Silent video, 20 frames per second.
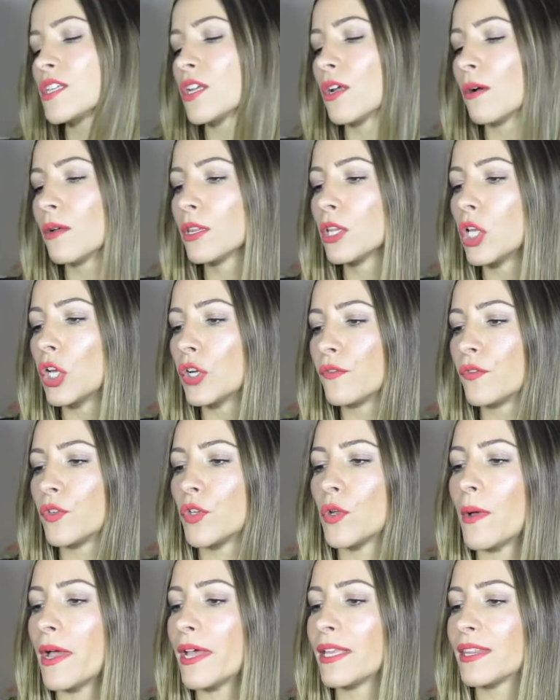I know a lot of
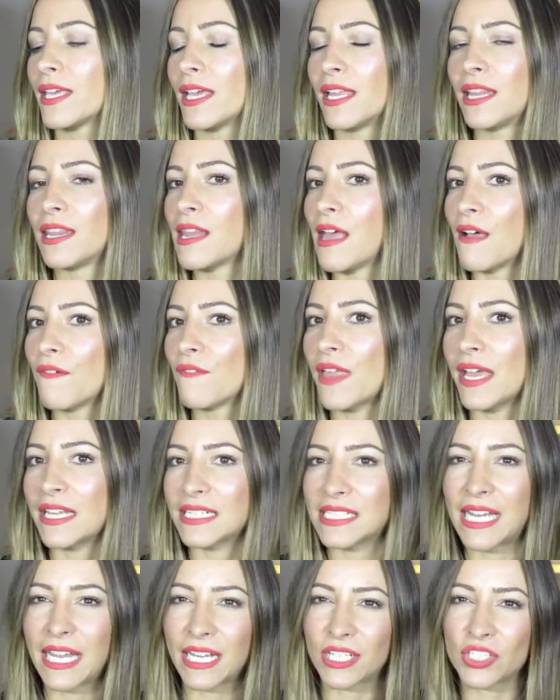you out there love that
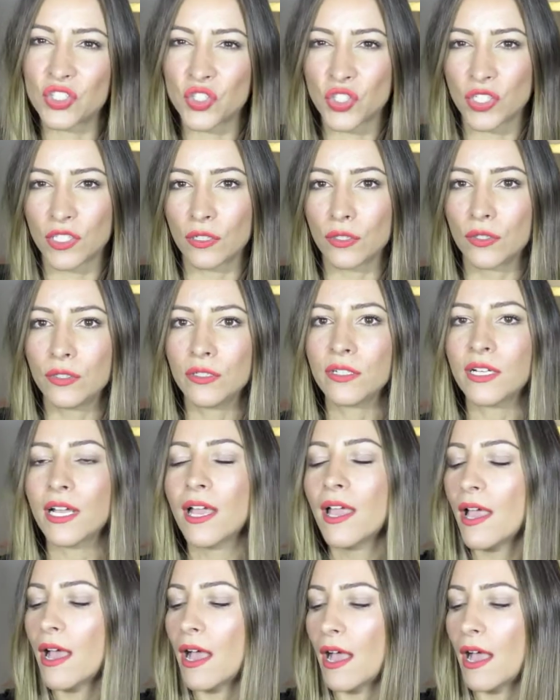textured look.